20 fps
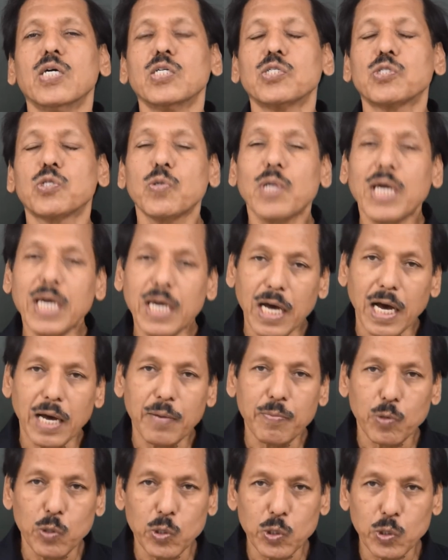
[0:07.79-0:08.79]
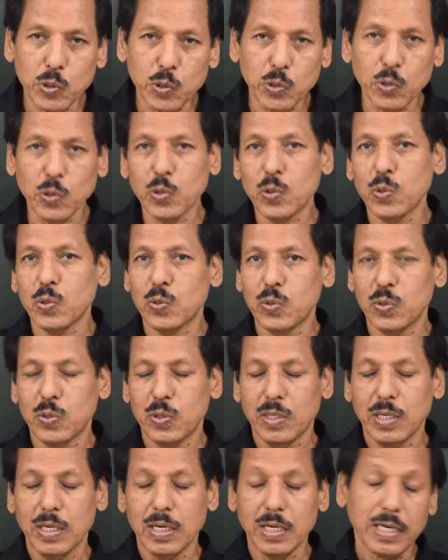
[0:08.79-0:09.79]
Today I am going to do
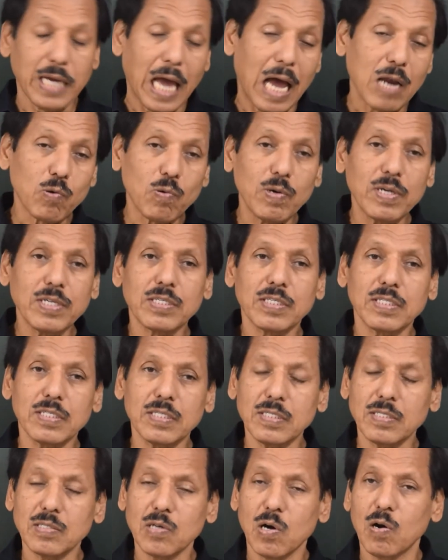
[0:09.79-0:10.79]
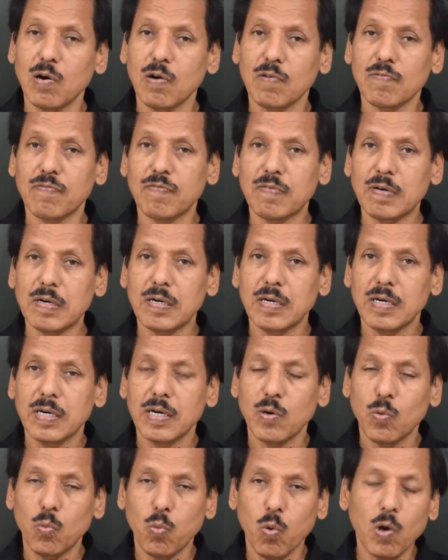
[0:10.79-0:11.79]
calculation of
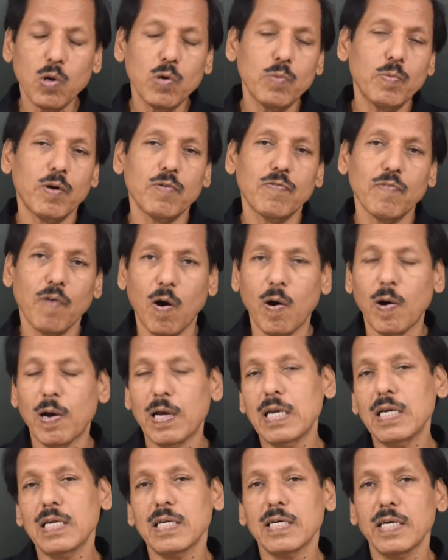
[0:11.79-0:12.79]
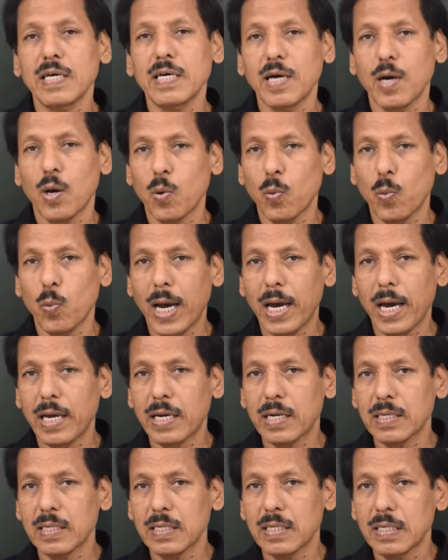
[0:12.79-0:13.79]
volume of oil where
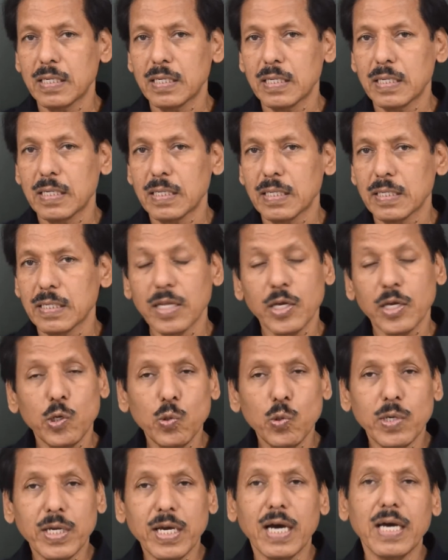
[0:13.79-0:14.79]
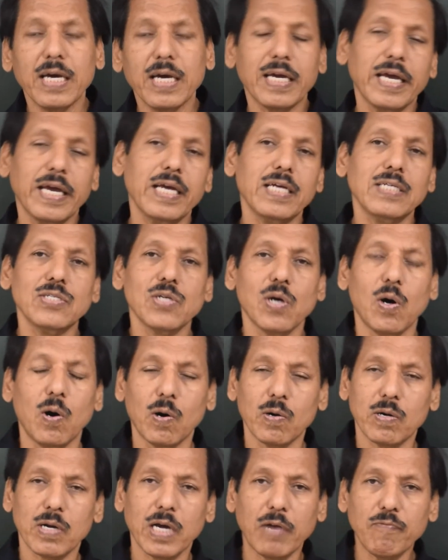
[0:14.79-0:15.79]
the UTI gauge
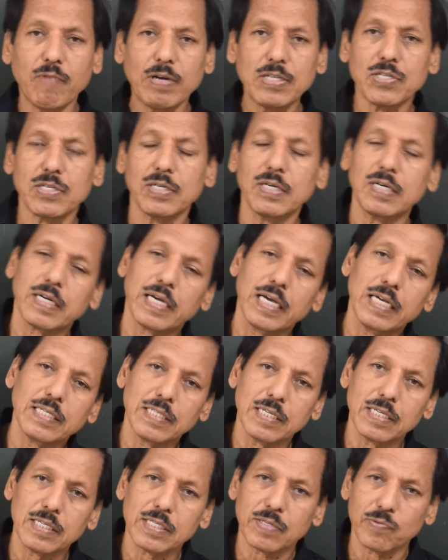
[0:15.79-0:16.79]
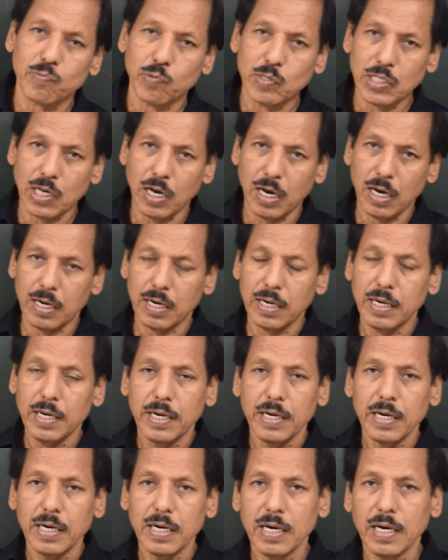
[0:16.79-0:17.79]
or conventional gauges which are
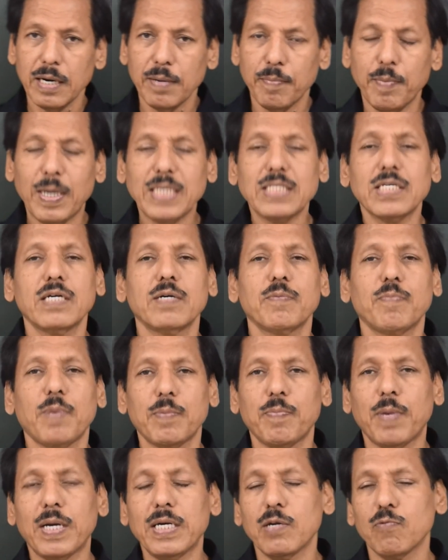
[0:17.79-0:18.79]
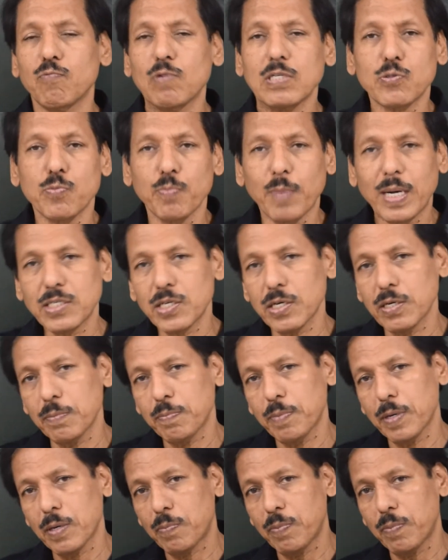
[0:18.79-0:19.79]
measure
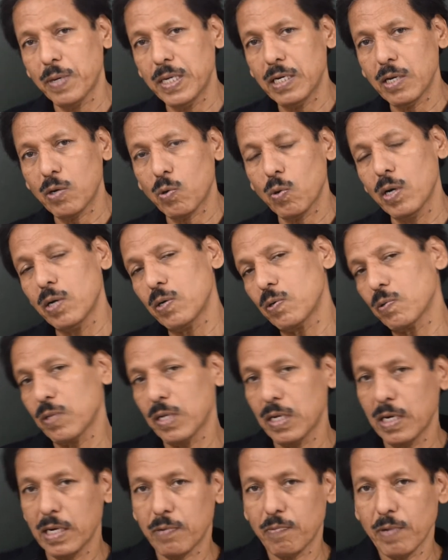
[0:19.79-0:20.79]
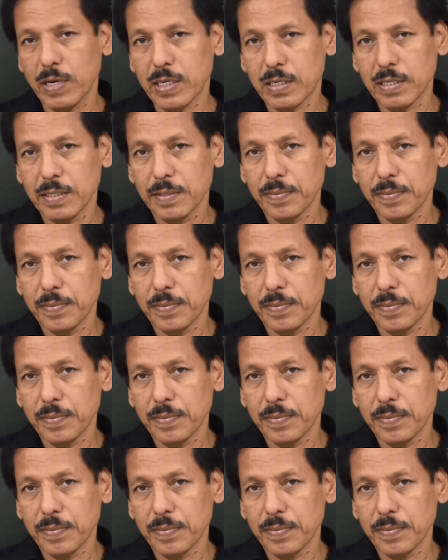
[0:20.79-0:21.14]
perpendicular to the liquid